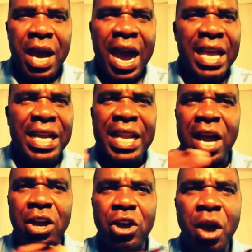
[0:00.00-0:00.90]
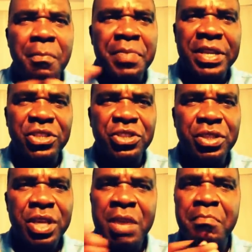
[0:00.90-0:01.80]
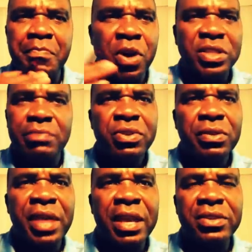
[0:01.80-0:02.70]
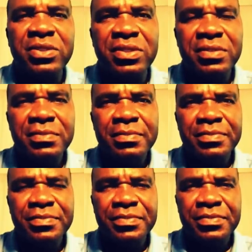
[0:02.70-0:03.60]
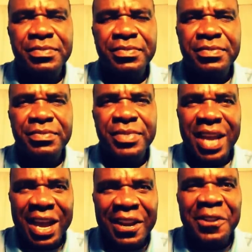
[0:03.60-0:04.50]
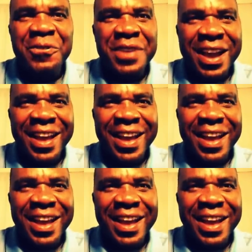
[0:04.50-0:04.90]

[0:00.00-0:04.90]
I can accomplish impossible things. Hallelujah.